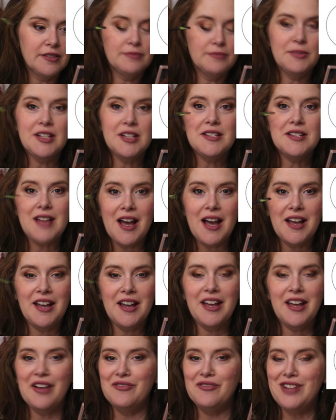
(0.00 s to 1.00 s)
this eye
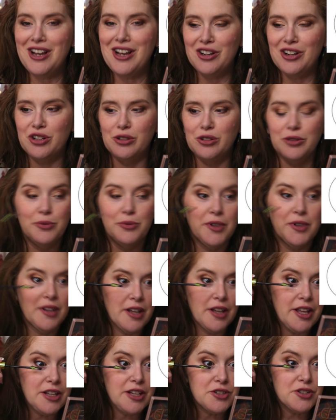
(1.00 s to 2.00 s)
I have not curled with
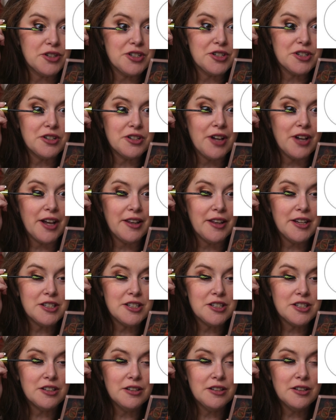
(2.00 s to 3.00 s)
a traditional
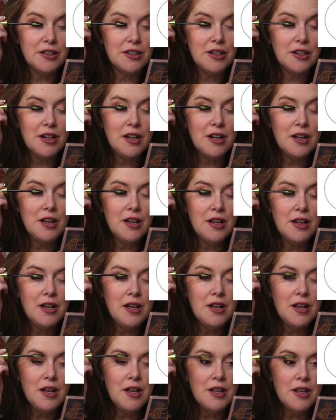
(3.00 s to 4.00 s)
eyelash curler.
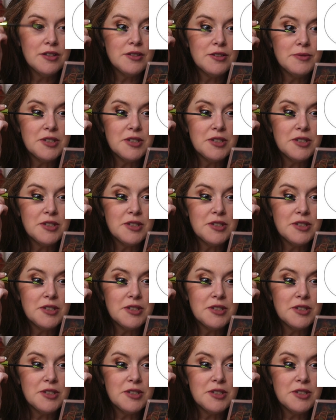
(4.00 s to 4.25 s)
So